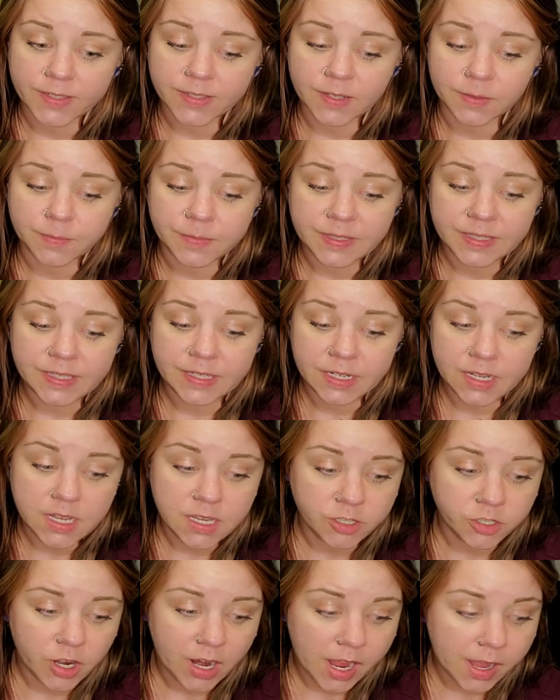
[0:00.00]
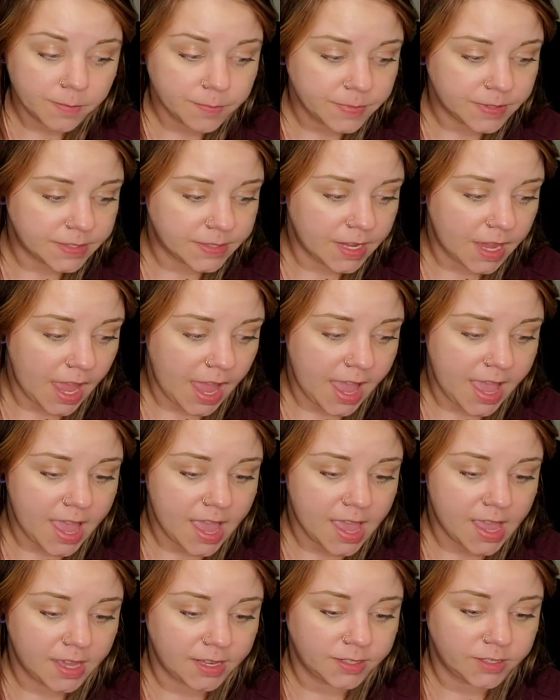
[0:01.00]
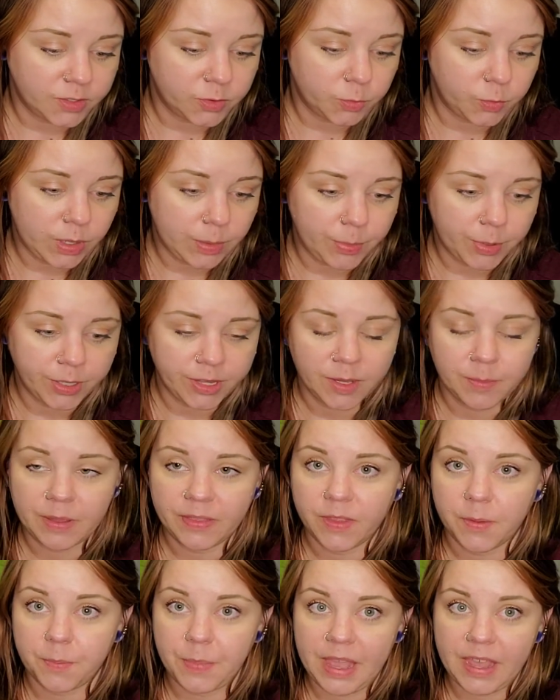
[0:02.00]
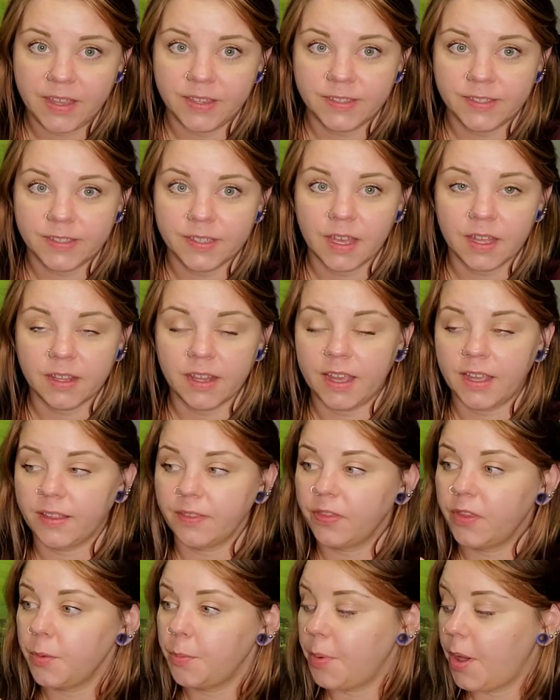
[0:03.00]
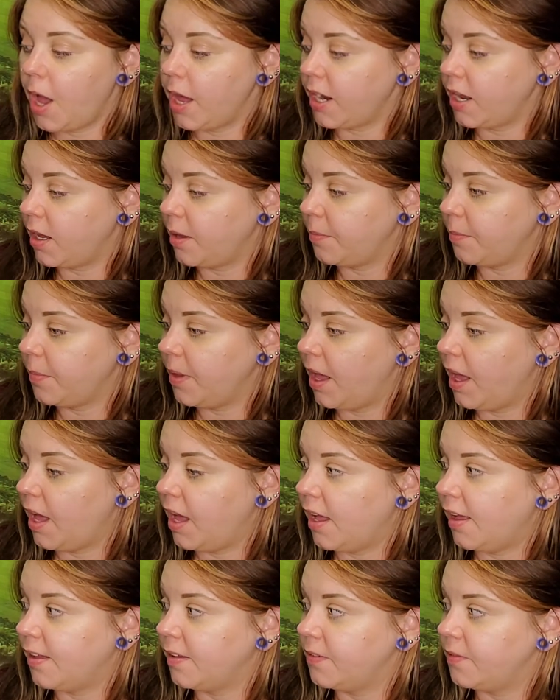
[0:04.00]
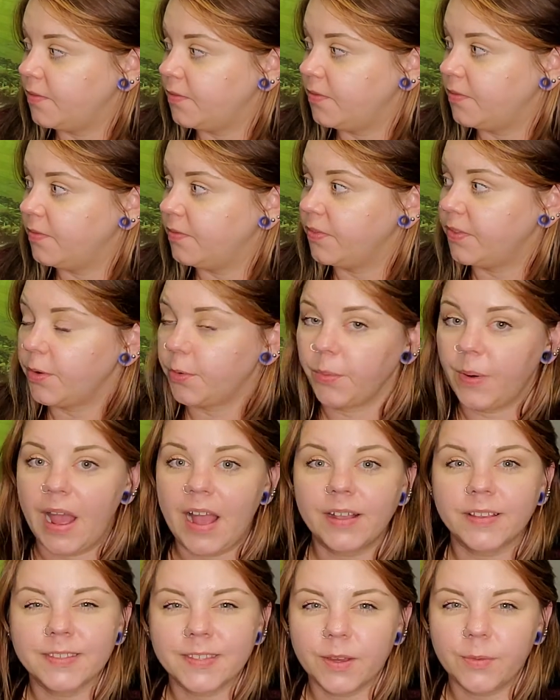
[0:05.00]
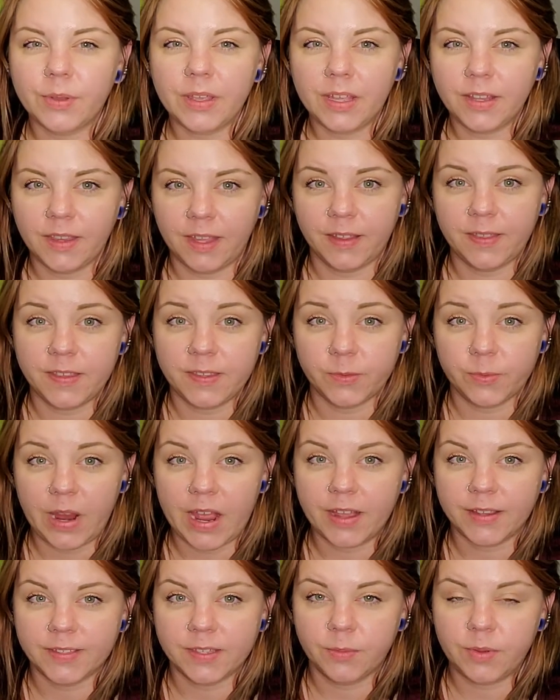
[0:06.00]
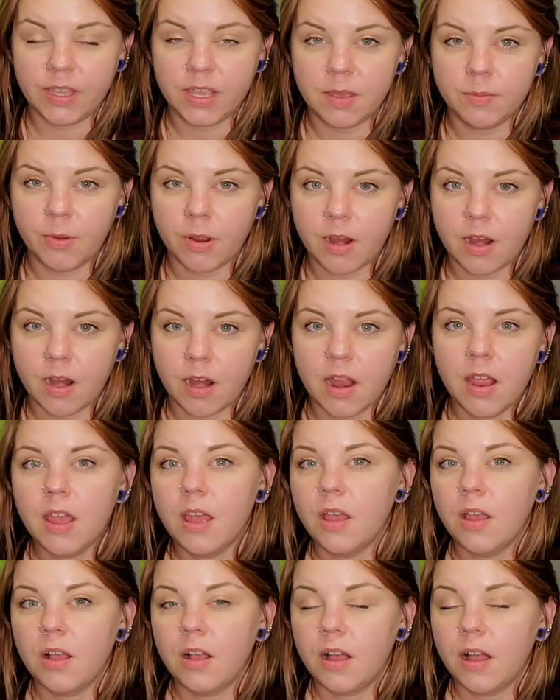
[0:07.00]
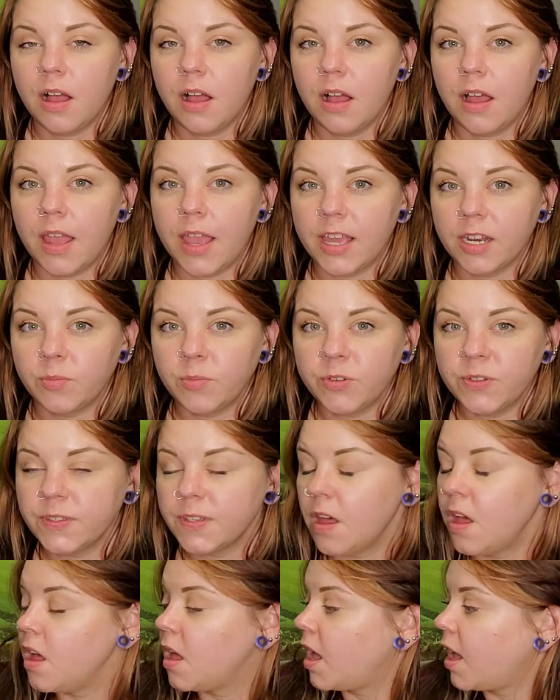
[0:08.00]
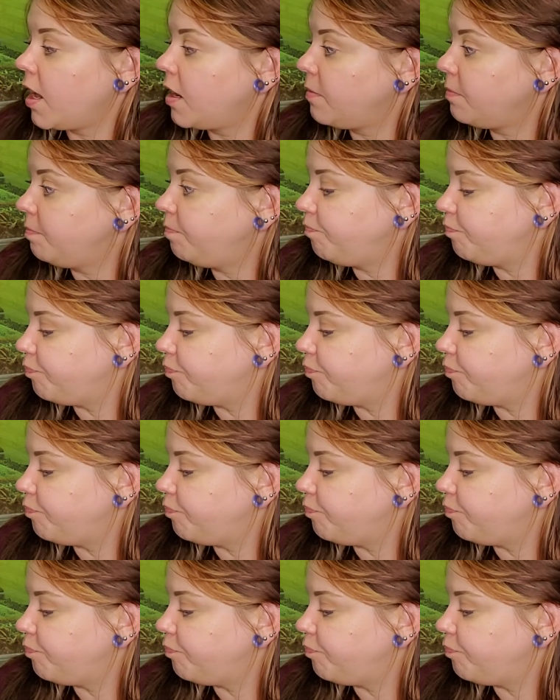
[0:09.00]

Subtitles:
some sticky traps and we put them at the base at like the bottom of the racks that we, like these racks that we keep our animals on.